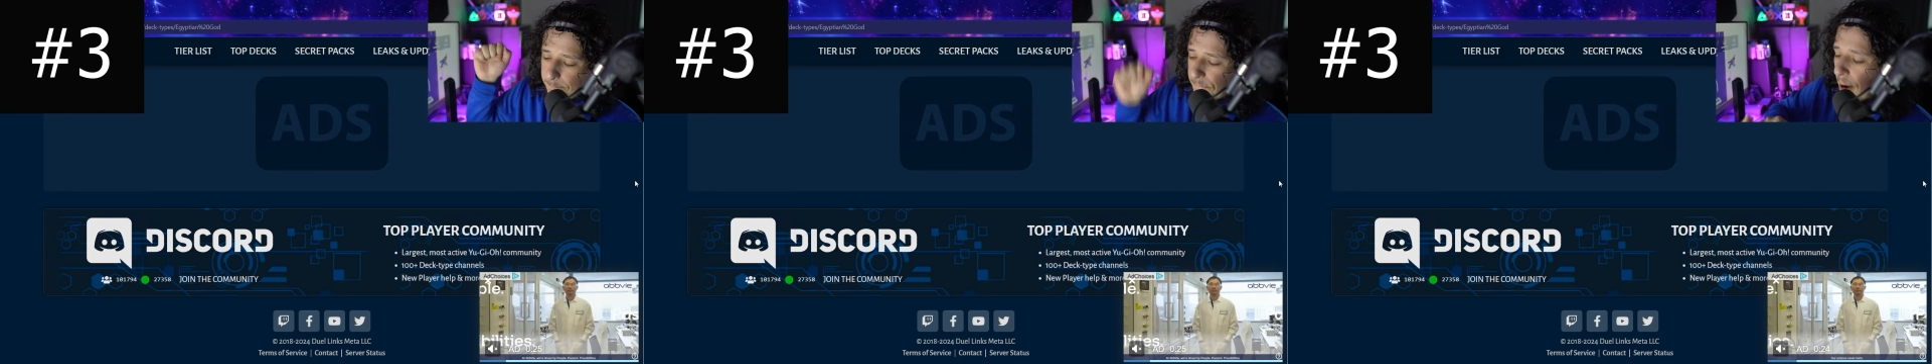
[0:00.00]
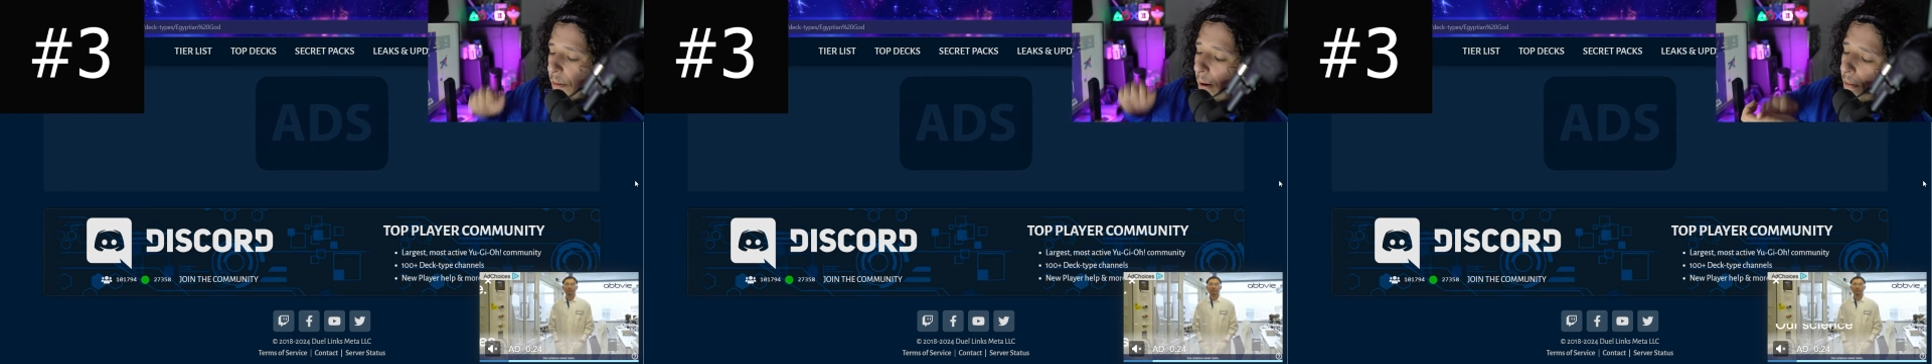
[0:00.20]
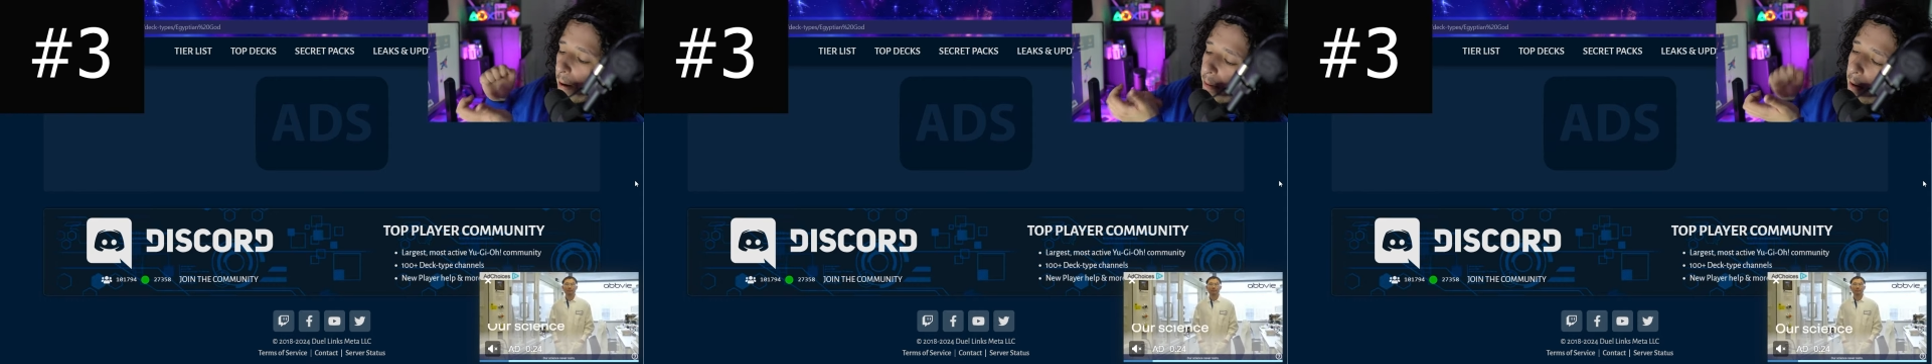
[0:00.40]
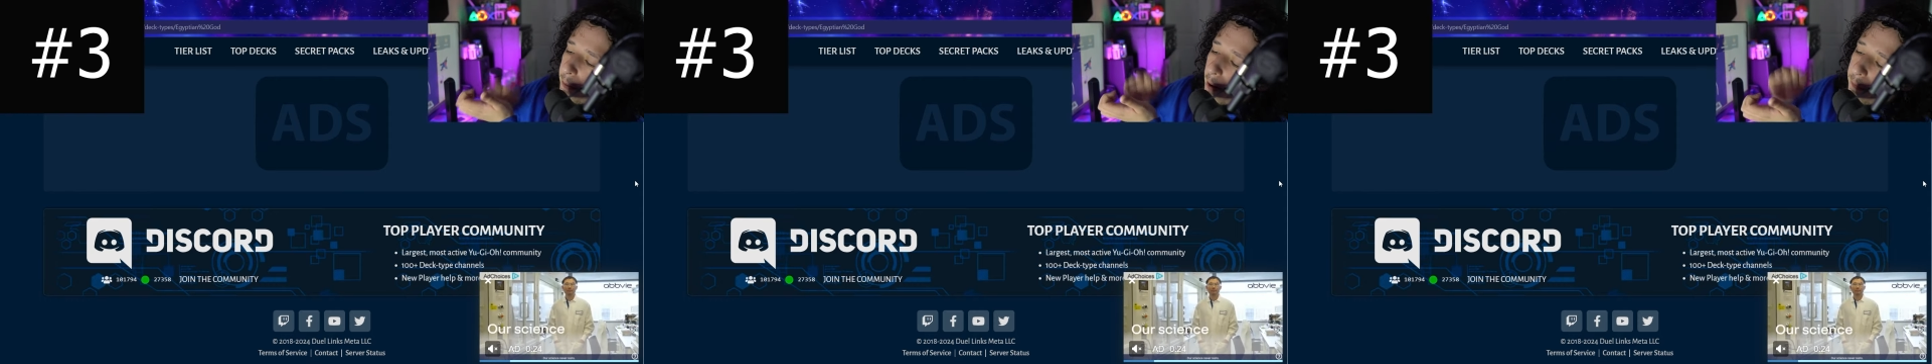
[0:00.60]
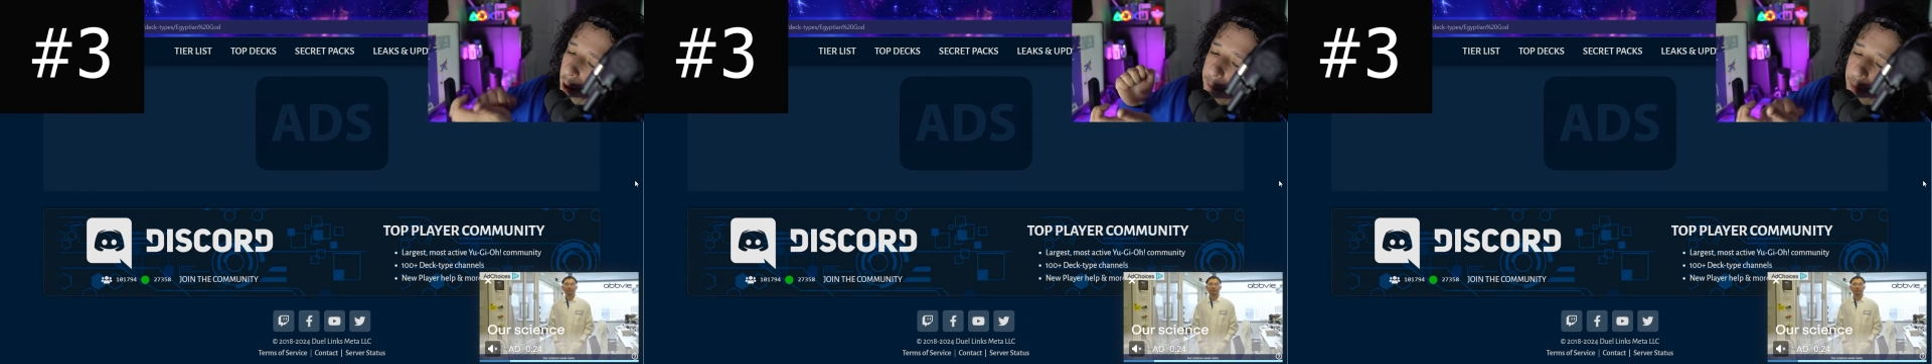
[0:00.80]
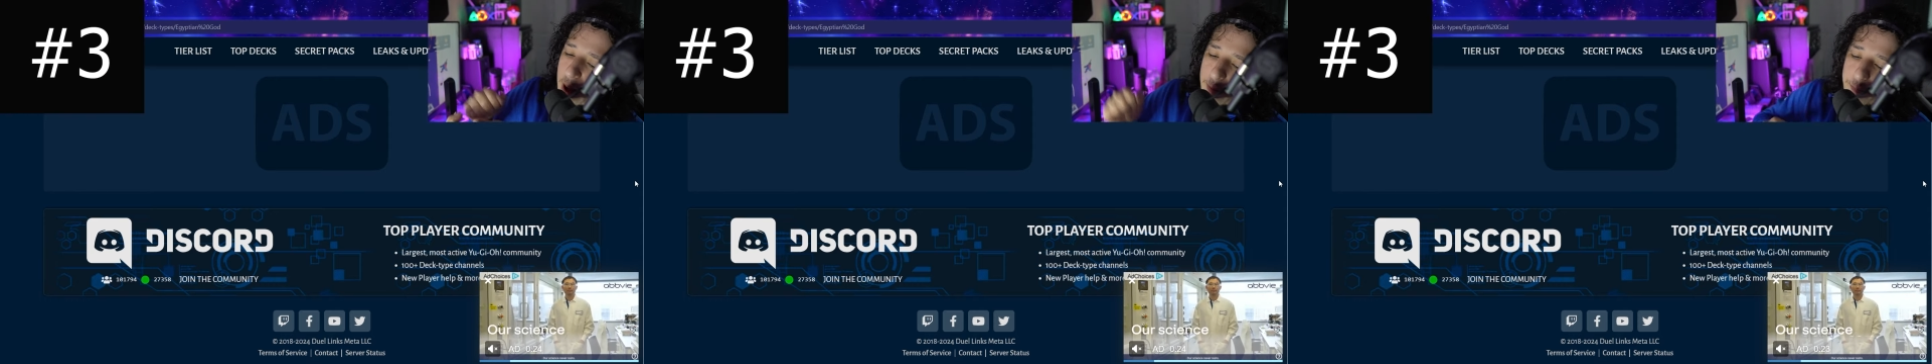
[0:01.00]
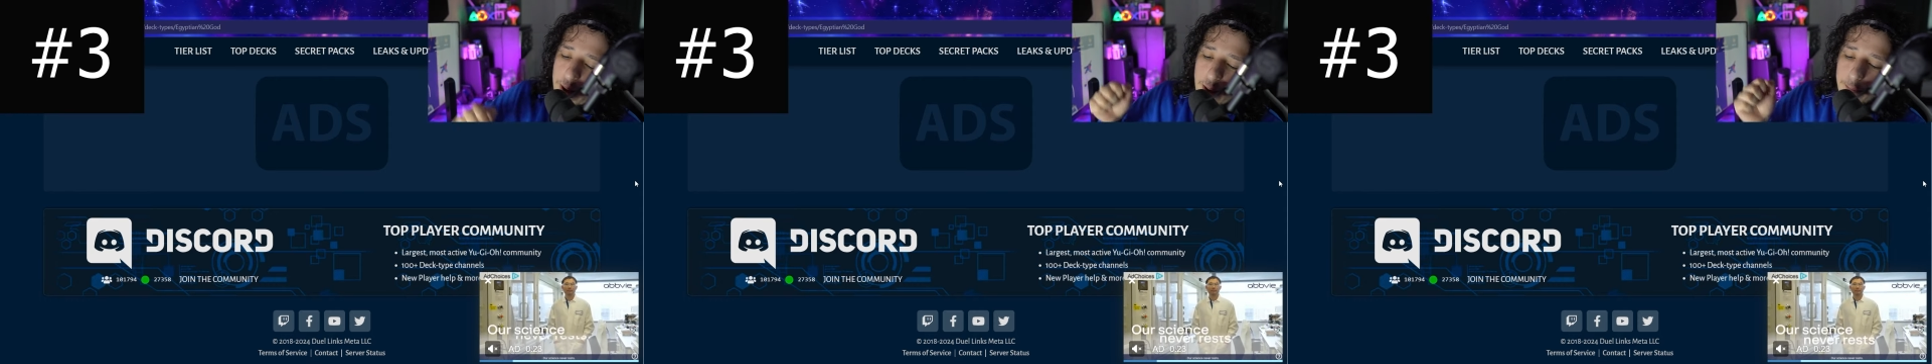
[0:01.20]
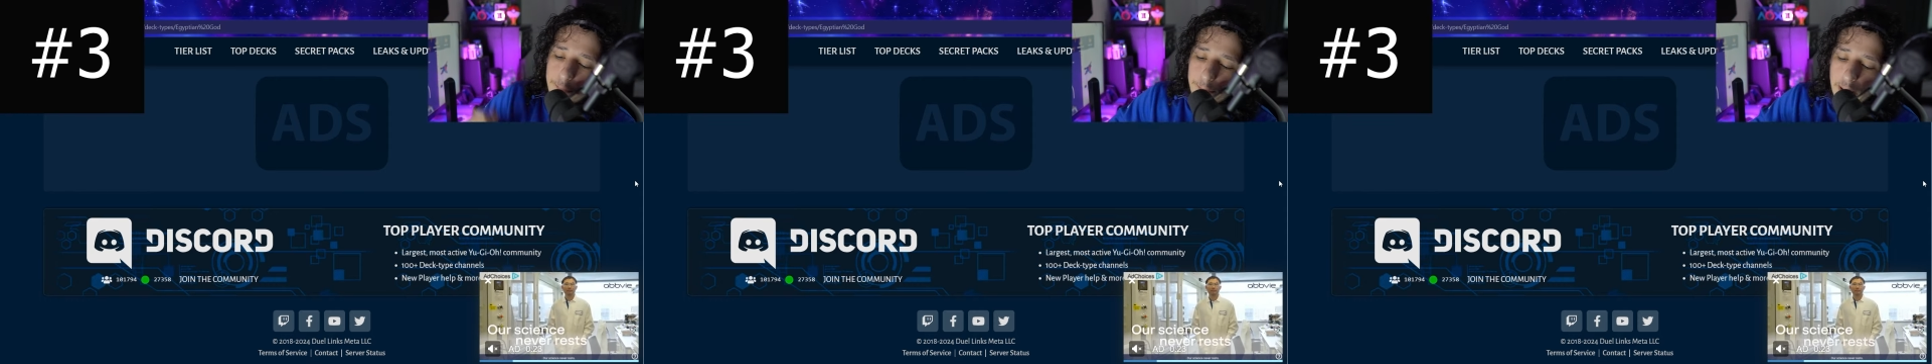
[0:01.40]

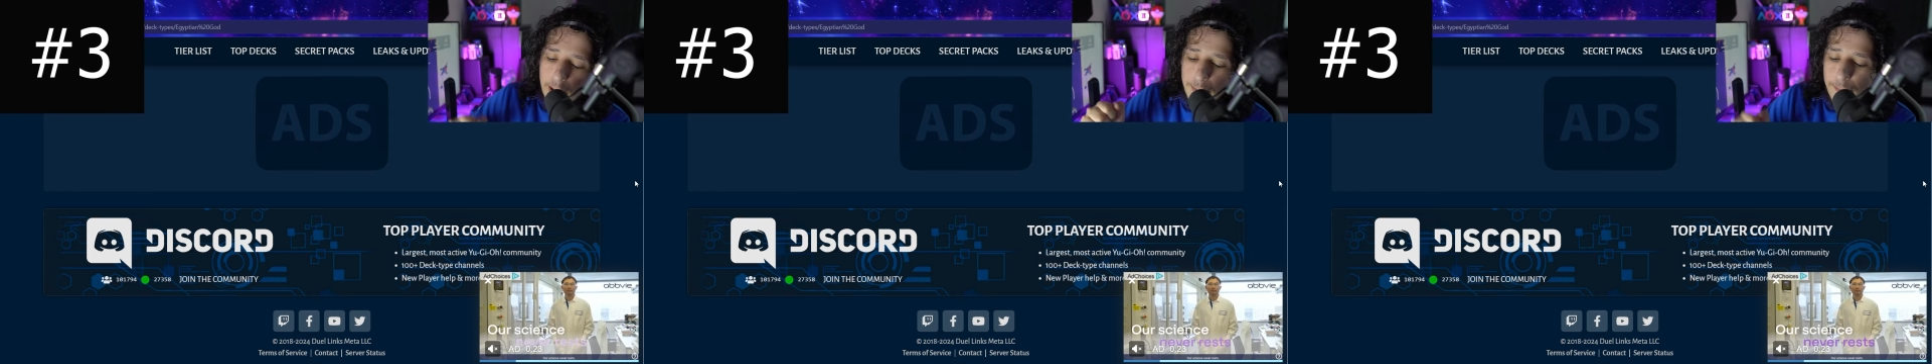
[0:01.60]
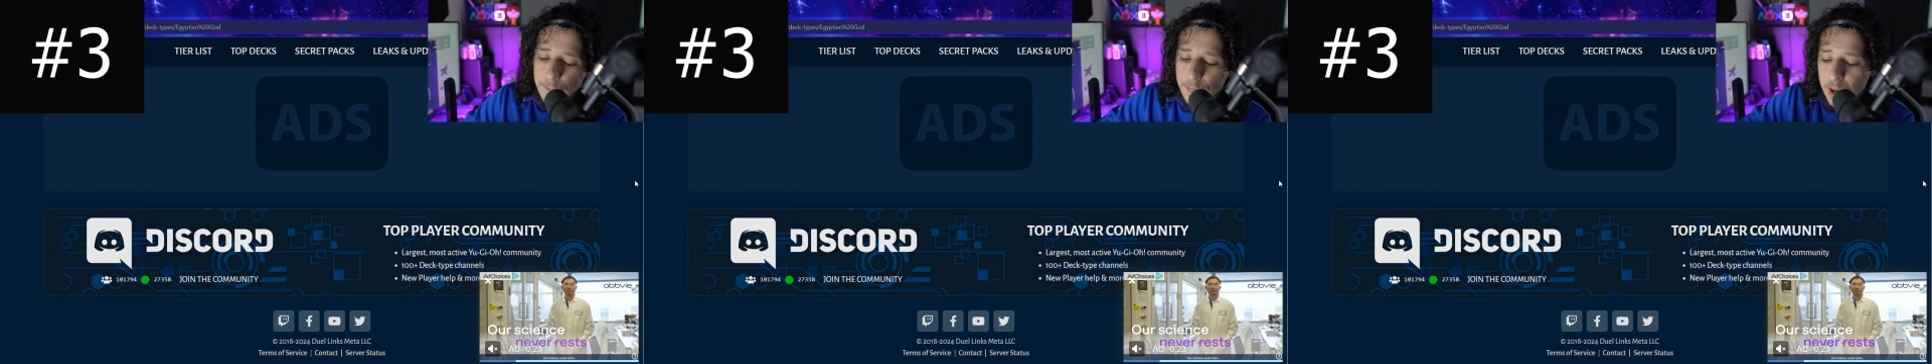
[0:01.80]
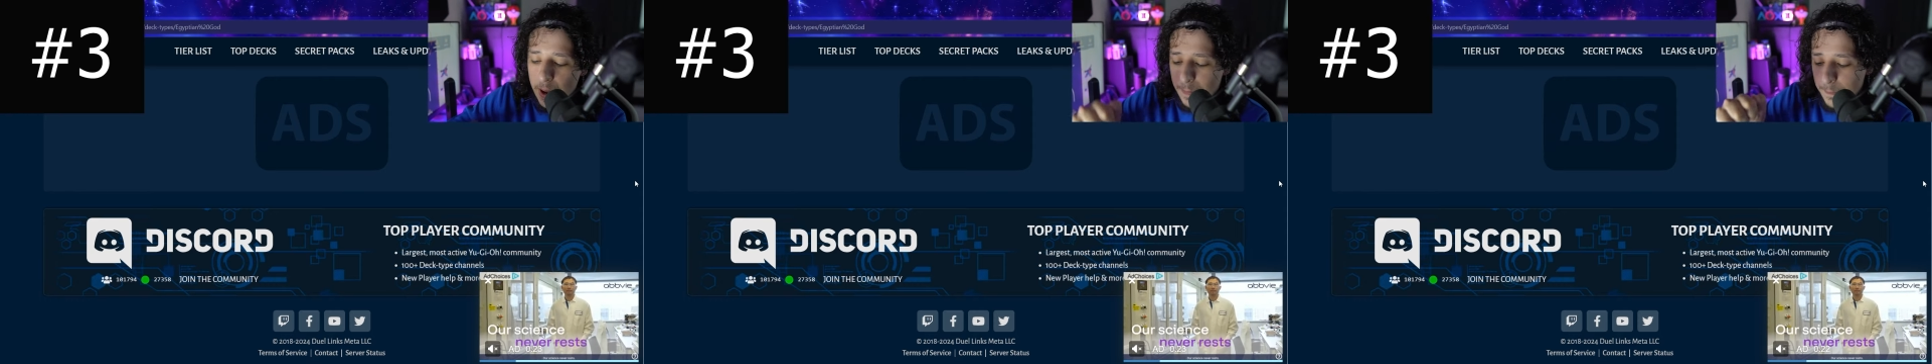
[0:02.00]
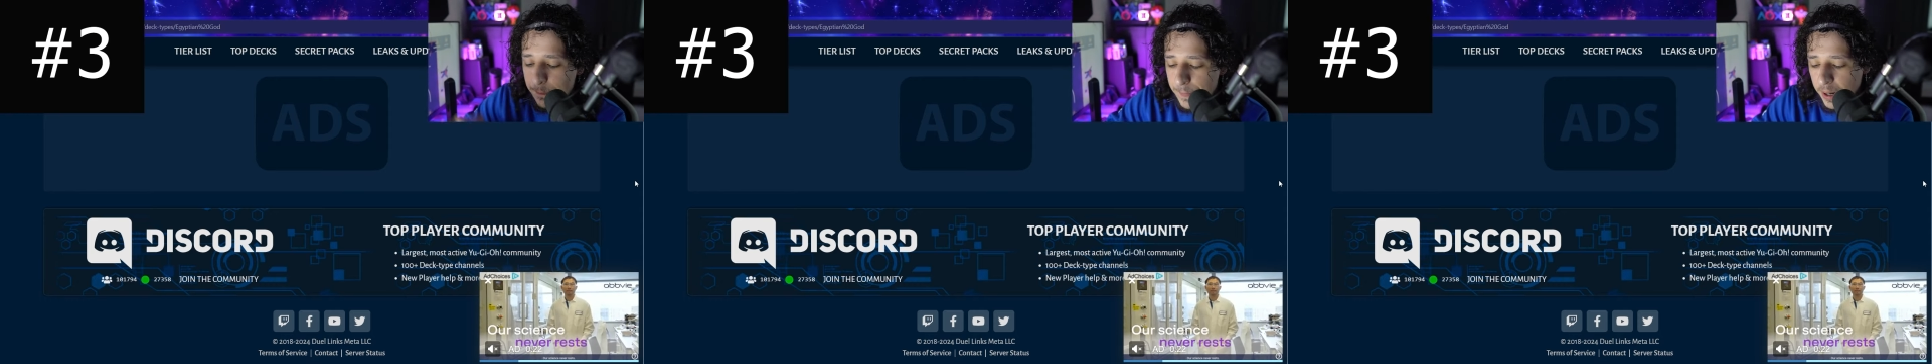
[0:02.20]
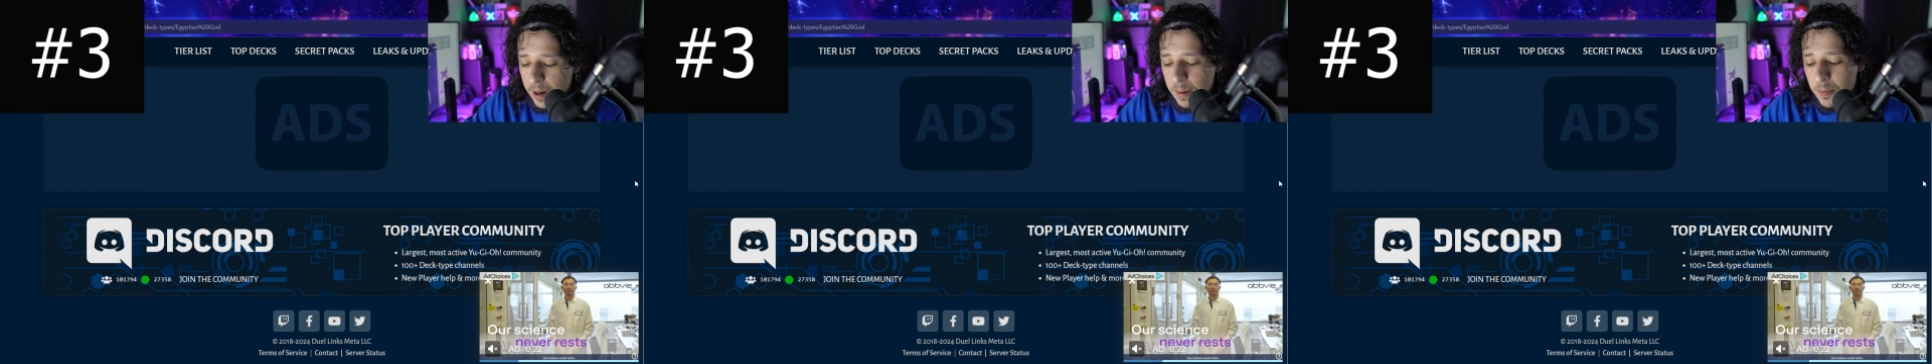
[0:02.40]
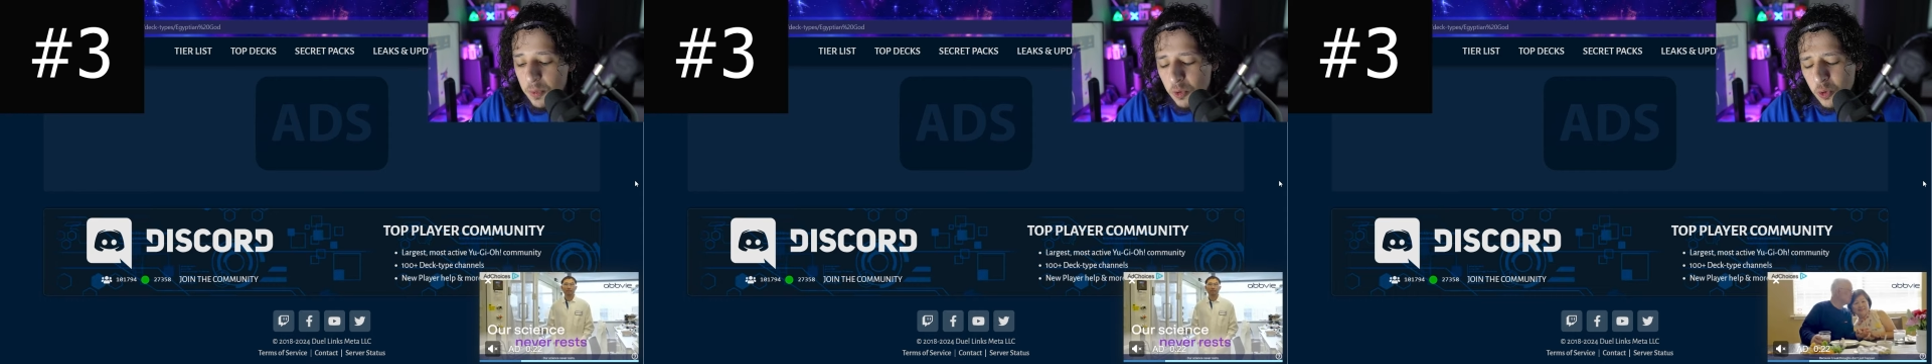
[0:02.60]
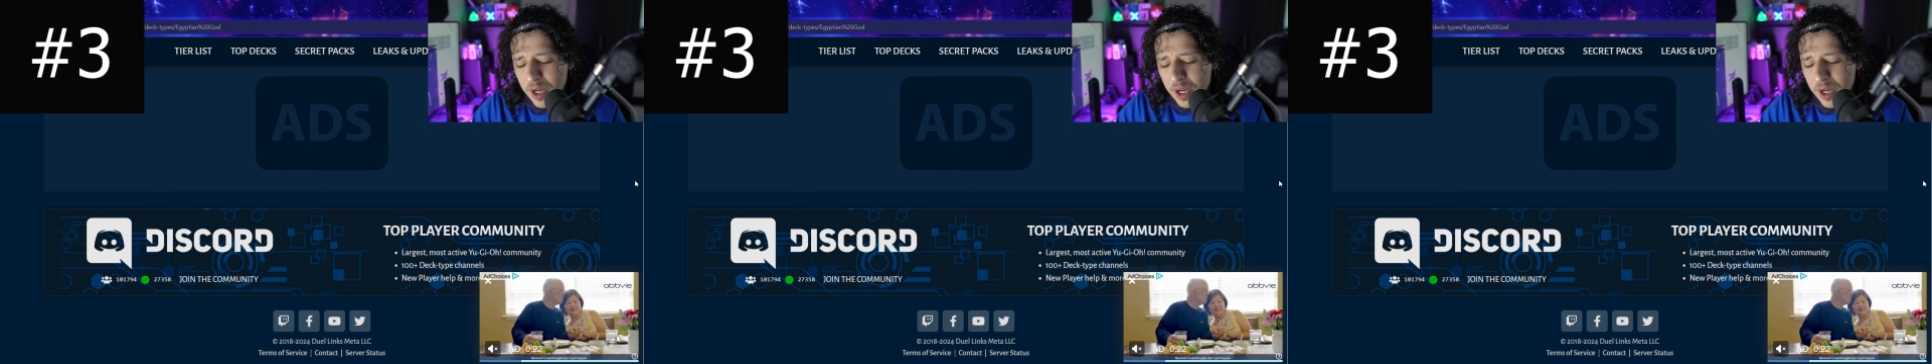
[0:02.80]
Bum,